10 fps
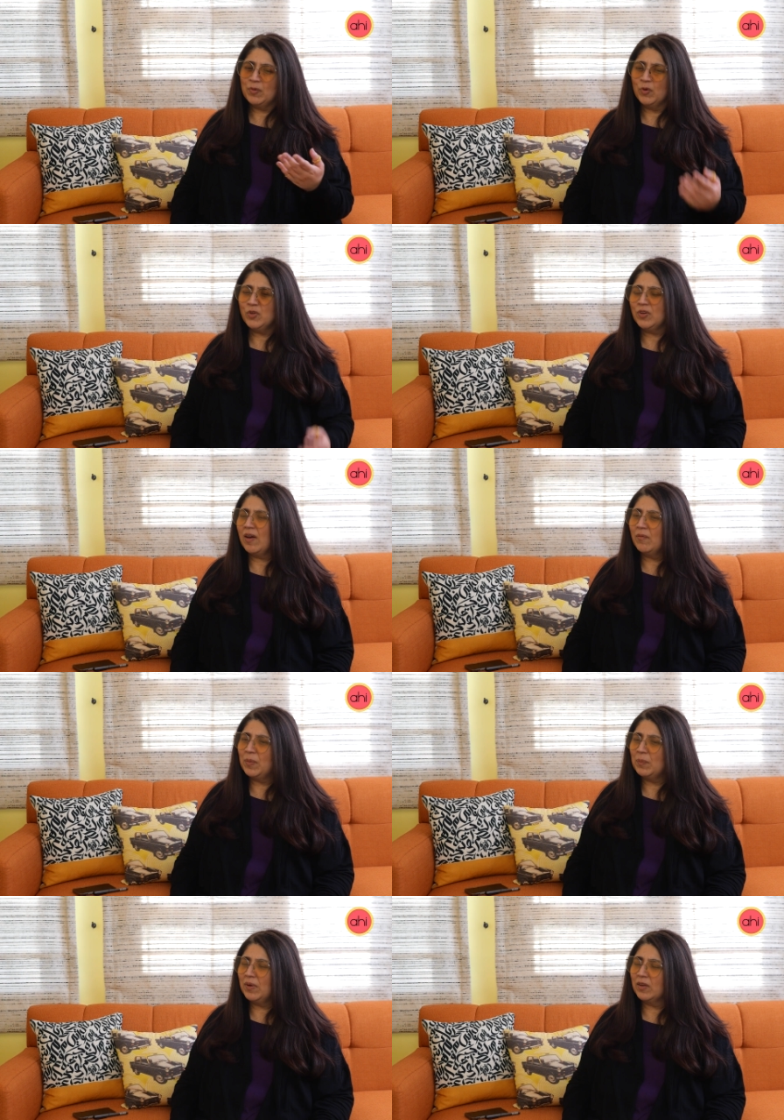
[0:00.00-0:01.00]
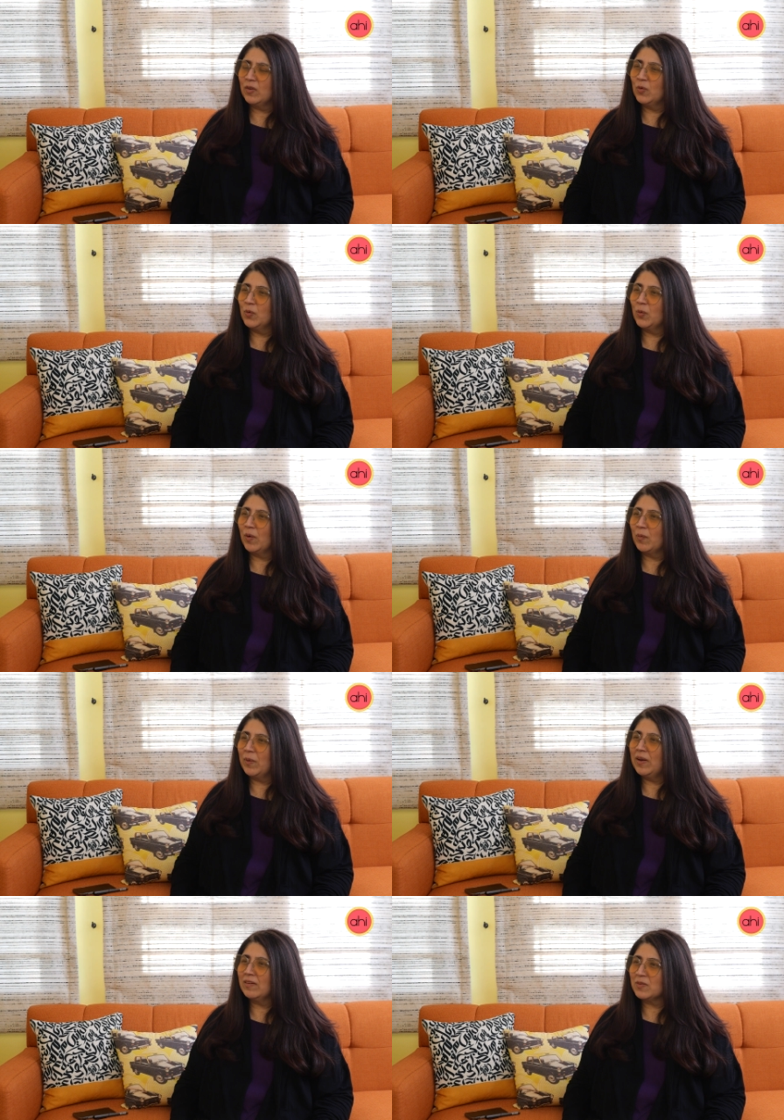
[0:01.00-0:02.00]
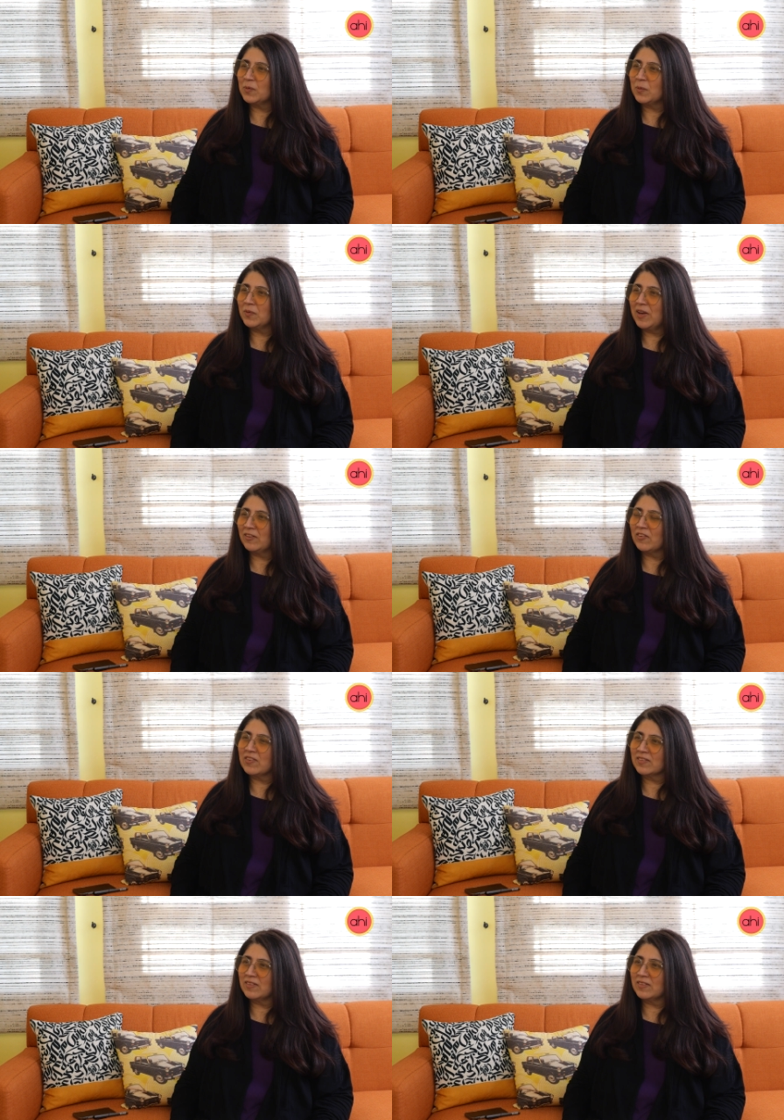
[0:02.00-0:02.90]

good to have people like you who are willing to take risks,